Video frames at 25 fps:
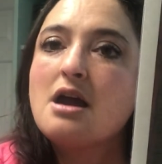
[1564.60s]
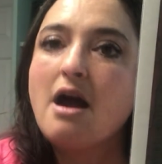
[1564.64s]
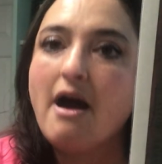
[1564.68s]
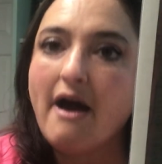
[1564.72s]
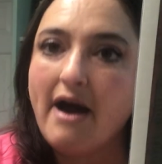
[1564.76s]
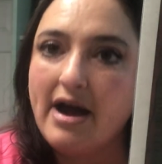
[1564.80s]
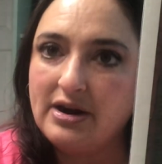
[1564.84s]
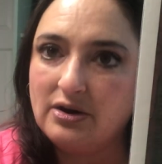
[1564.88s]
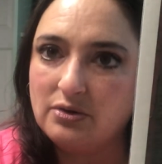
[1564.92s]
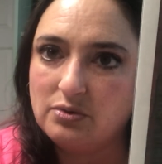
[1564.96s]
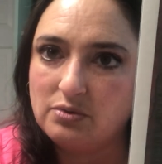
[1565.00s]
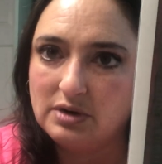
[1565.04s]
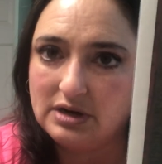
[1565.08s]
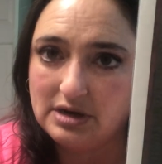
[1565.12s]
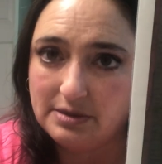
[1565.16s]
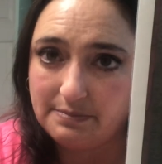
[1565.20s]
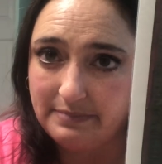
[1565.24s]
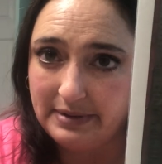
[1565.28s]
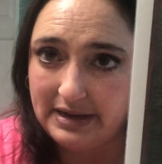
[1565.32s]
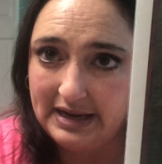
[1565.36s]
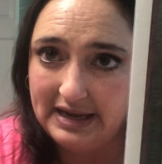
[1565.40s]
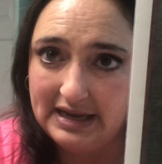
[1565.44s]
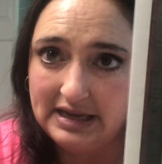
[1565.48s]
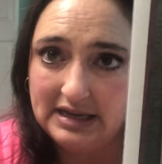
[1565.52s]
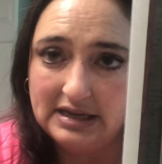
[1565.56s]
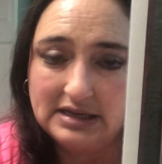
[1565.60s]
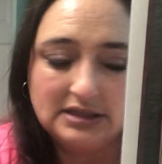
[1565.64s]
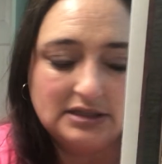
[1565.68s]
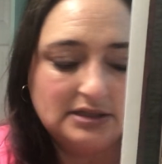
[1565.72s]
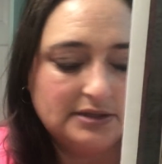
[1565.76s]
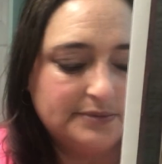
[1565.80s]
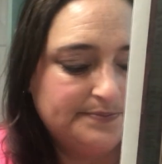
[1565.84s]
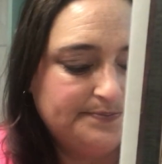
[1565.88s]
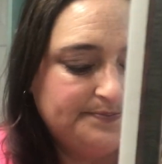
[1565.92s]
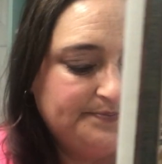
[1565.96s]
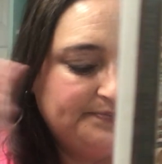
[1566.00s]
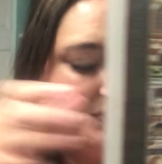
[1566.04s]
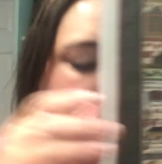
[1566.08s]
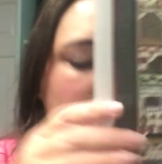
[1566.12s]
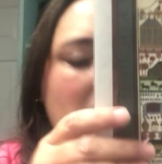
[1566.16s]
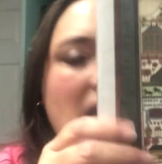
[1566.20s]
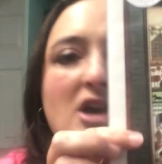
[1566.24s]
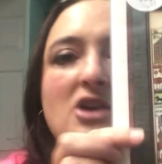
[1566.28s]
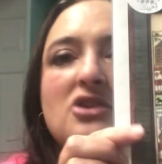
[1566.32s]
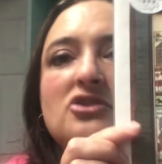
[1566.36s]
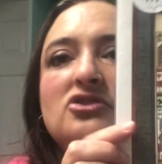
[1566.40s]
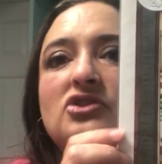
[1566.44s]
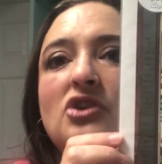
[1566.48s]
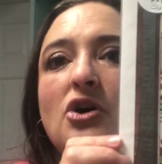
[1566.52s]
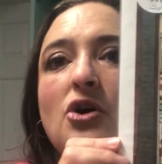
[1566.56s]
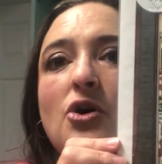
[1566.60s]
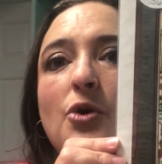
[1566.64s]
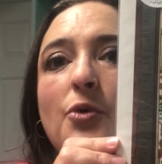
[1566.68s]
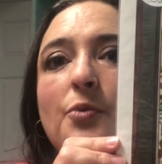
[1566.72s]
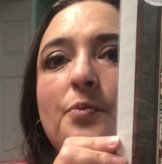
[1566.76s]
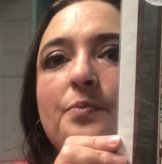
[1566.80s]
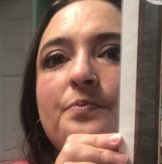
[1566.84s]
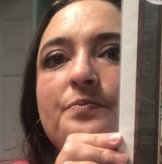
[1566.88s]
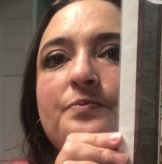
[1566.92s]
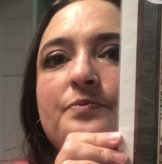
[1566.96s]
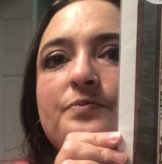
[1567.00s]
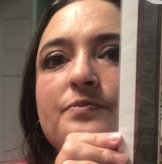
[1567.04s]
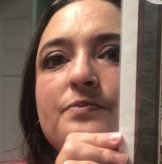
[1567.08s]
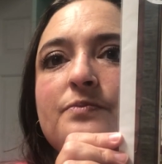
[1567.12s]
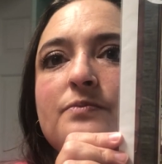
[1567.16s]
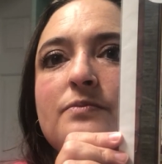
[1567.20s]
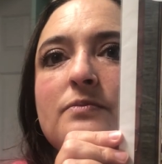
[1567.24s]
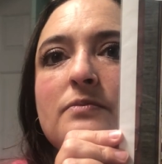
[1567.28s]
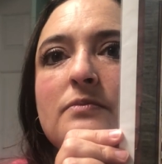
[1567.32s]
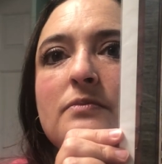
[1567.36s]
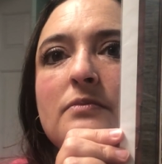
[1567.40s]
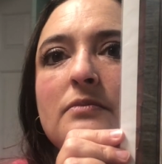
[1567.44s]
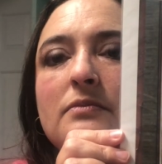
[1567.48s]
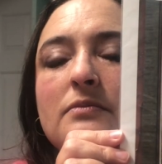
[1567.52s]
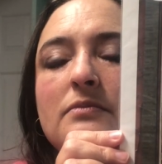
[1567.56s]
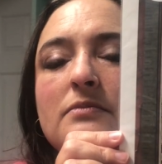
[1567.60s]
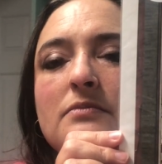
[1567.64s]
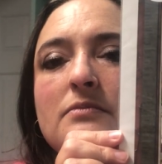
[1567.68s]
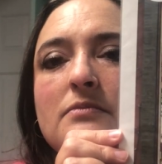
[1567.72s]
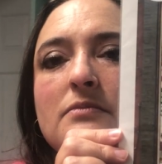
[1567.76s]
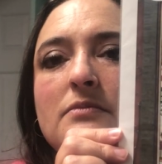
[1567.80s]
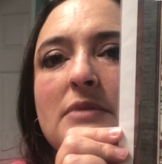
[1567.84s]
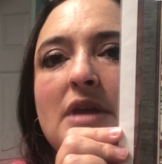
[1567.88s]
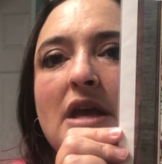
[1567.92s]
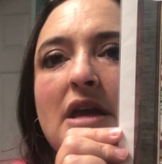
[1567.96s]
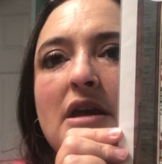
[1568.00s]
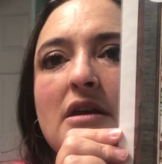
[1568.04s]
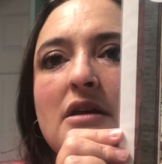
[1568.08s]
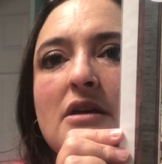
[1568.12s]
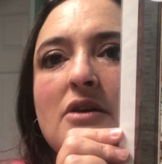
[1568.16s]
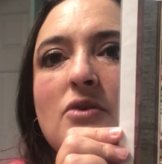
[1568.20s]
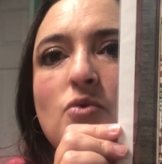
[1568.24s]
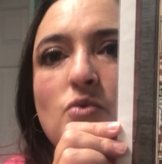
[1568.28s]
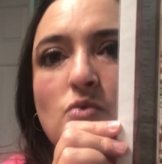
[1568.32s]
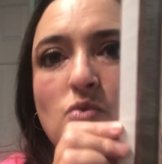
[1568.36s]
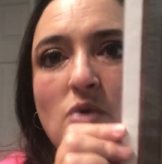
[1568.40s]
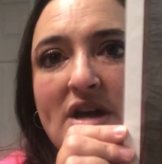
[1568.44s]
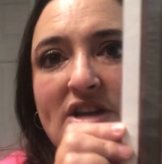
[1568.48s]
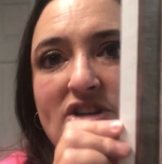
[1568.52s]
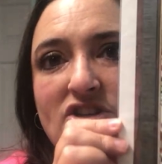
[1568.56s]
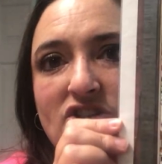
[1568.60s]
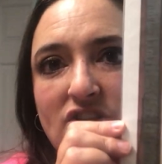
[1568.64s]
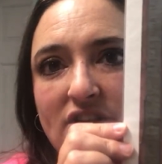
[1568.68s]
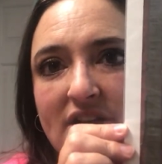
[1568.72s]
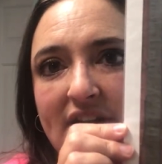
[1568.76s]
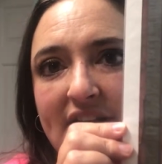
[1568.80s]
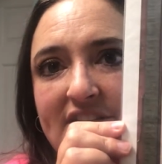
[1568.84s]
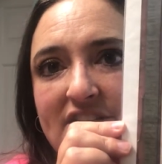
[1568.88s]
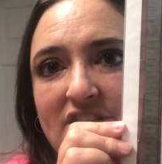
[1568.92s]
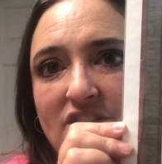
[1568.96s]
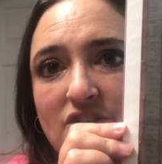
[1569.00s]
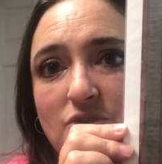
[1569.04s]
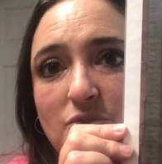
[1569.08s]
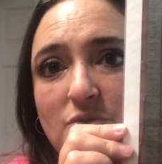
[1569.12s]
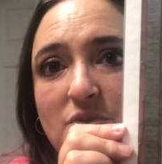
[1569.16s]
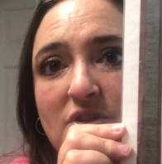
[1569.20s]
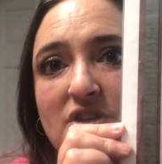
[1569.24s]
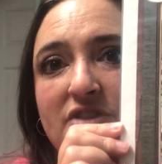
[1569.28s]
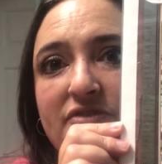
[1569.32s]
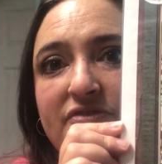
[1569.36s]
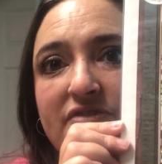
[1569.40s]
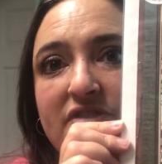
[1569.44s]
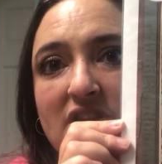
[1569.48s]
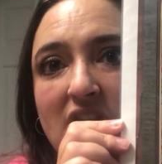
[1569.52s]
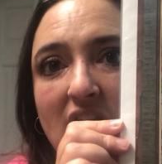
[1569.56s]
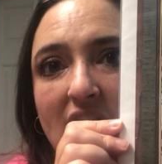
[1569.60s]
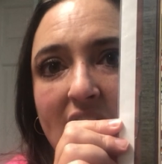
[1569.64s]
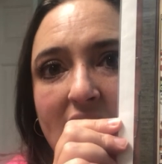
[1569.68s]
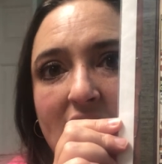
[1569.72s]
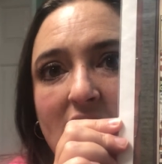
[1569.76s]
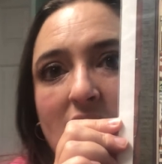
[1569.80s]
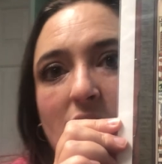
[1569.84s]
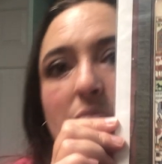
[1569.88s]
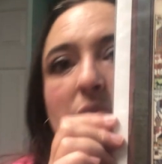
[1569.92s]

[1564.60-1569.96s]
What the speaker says: I don't want to buy it. So what should I do? You've got to help